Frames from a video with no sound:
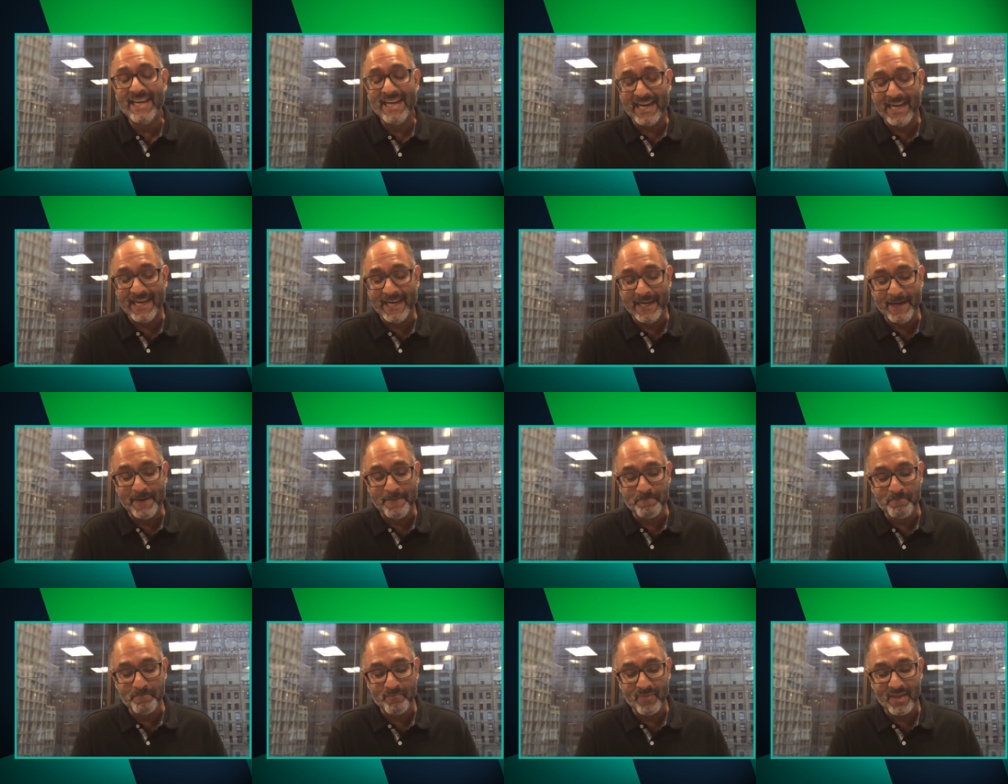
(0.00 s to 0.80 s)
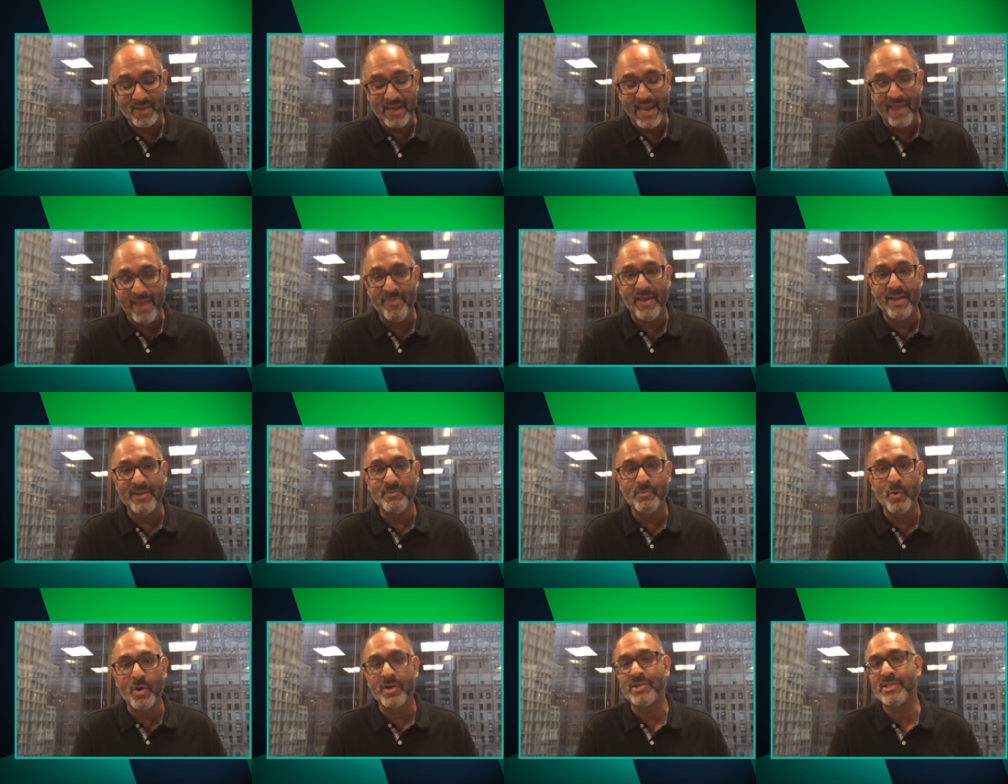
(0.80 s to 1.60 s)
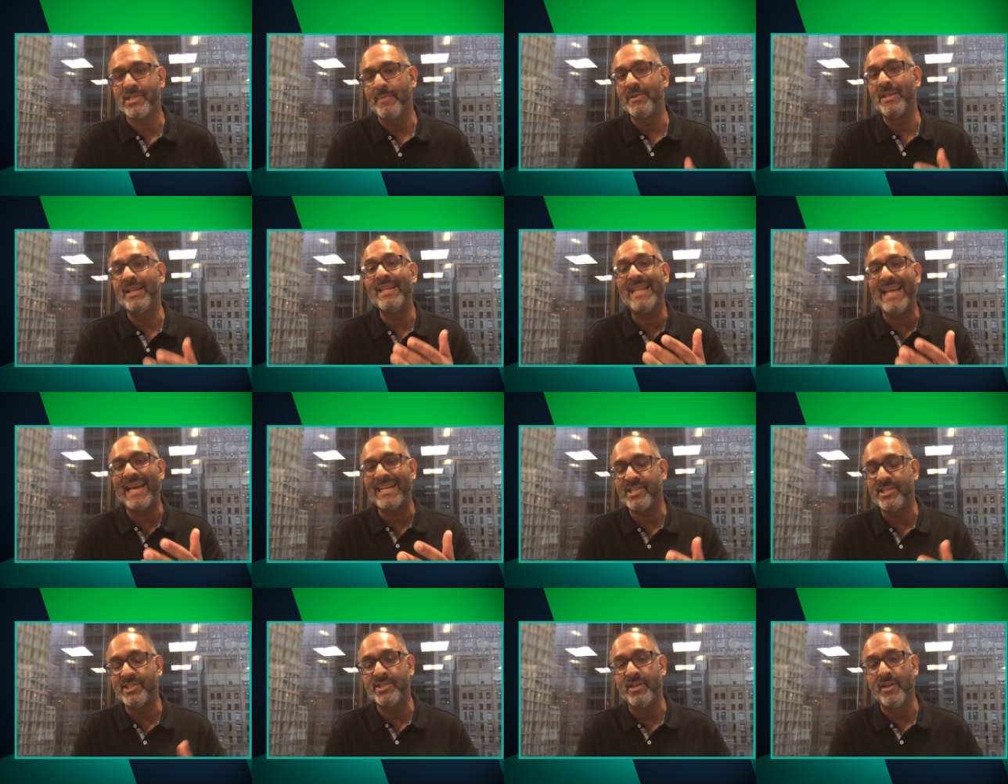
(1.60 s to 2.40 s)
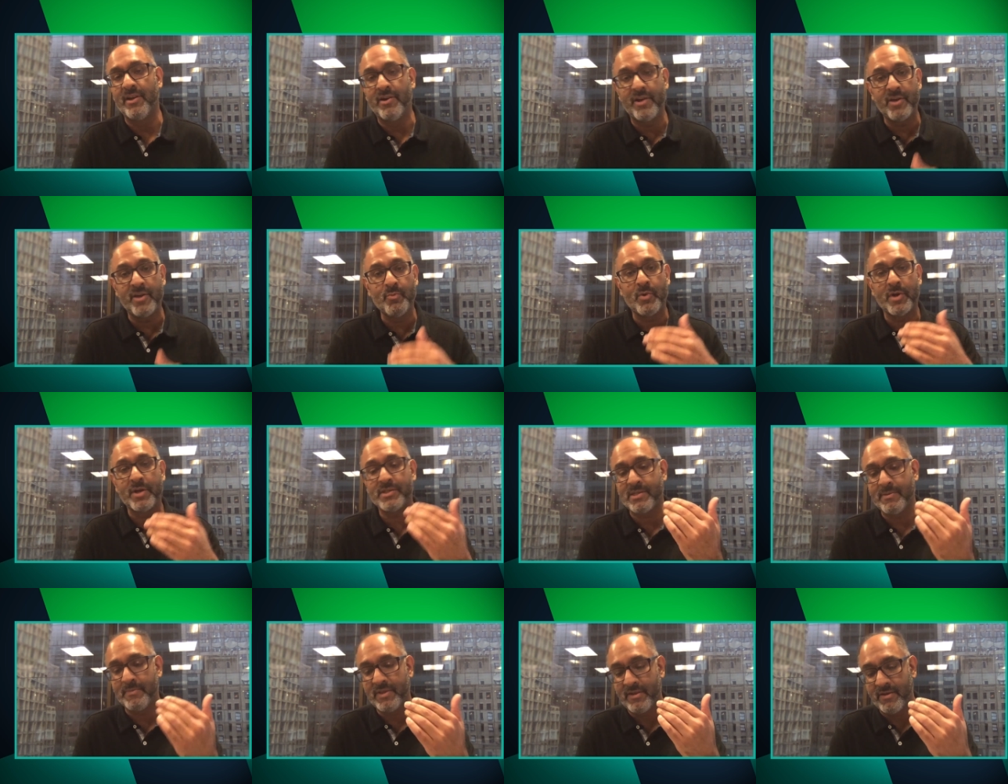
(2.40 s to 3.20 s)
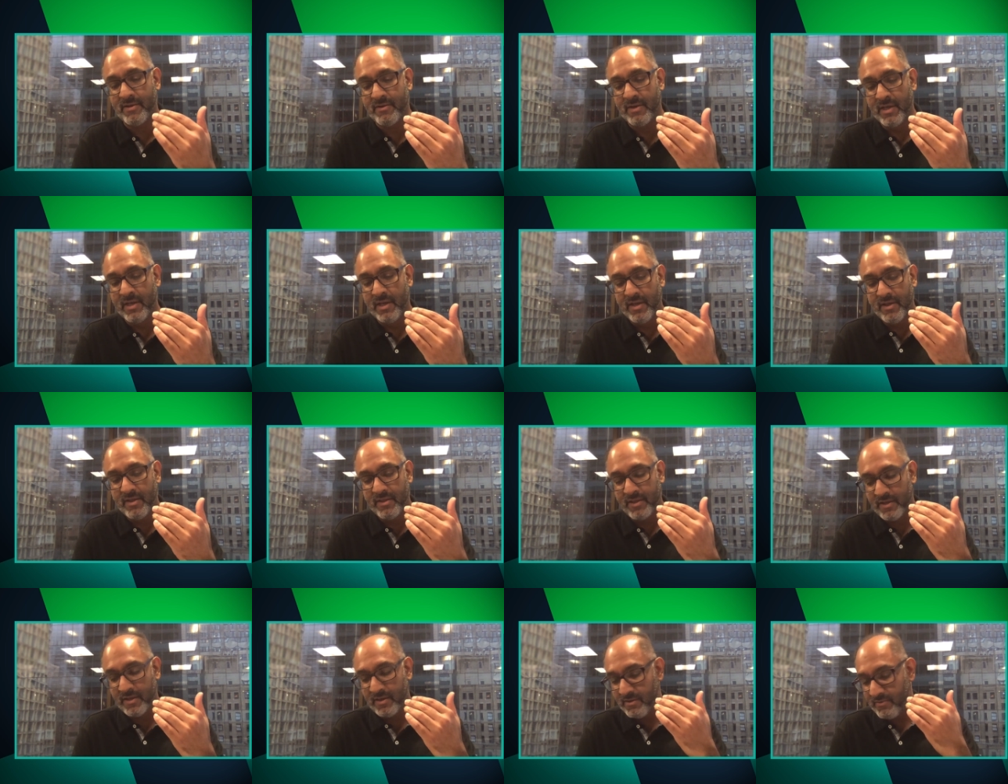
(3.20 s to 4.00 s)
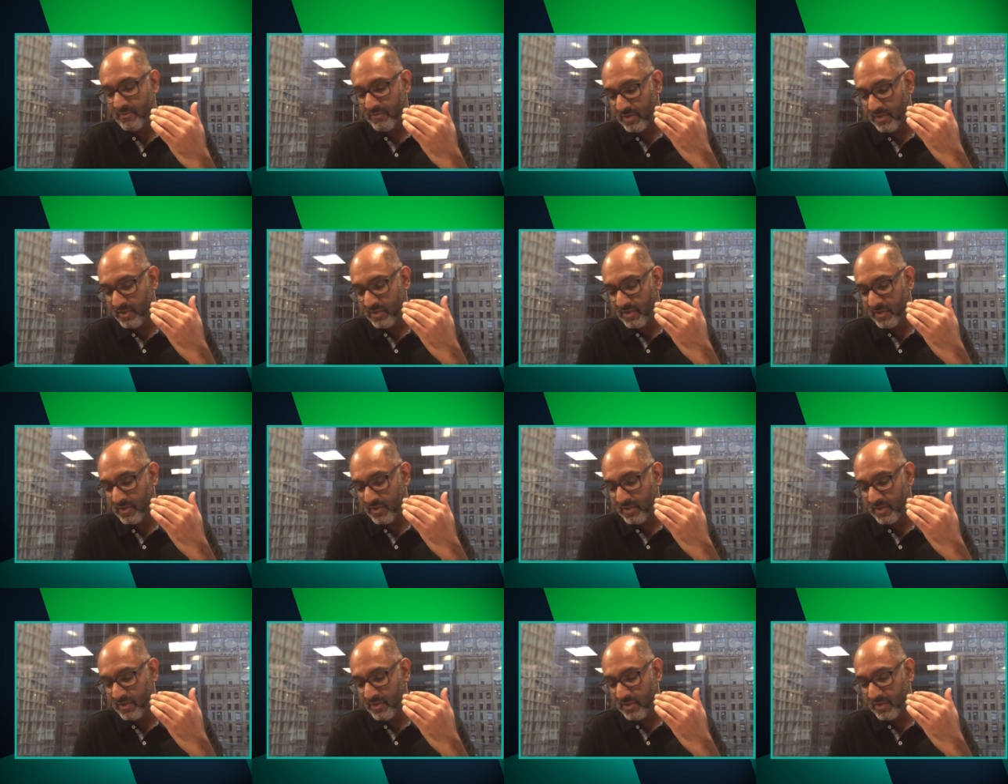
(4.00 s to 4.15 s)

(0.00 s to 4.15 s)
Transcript: Um, and then what are some of the lessons learned and what are some of the the,